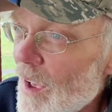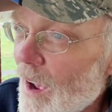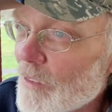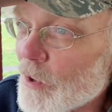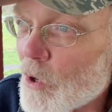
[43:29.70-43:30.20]

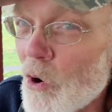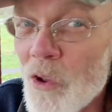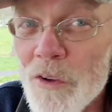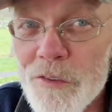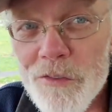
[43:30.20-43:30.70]
to
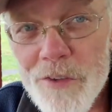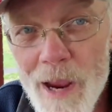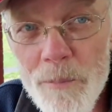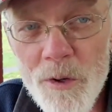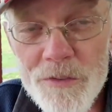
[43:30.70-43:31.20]
call this a
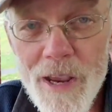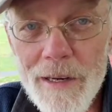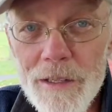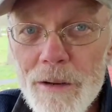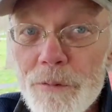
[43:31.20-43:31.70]
cyber
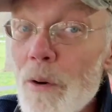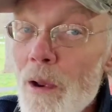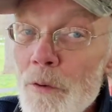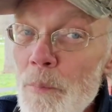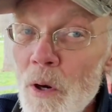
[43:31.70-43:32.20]
attack, and then for
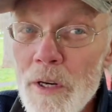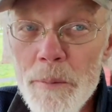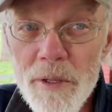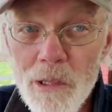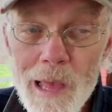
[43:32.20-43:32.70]
everybody
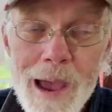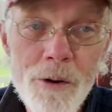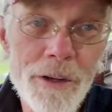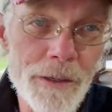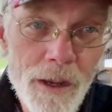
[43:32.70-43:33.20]
to be
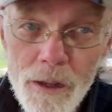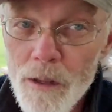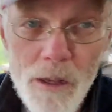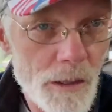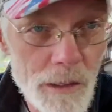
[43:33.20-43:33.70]
lauding
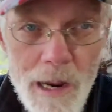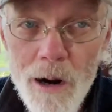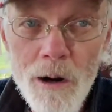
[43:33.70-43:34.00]
Laura